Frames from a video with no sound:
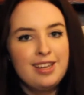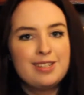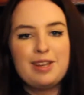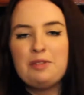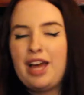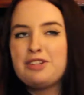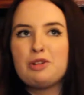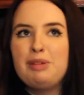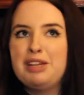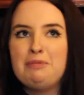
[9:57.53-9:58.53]
So that
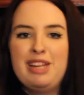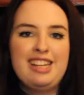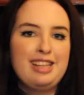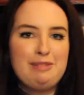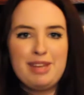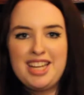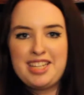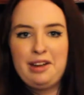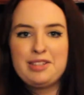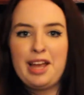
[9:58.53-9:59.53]
drew me in immediately
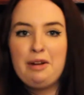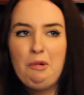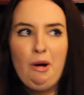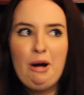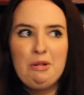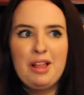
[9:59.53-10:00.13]
because I was like, whoa,